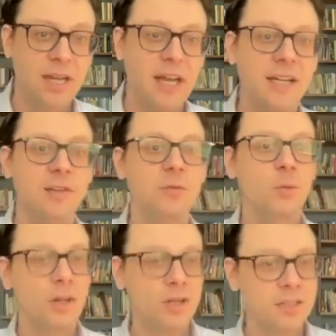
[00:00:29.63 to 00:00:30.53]
And his
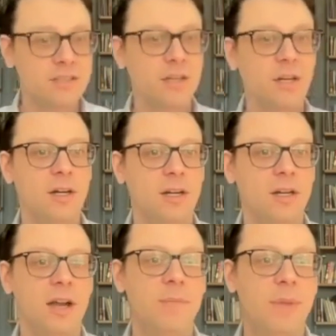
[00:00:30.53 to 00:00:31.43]
works
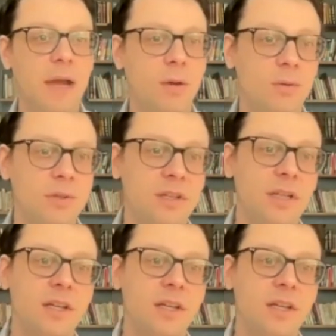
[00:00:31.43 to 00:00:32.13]
are about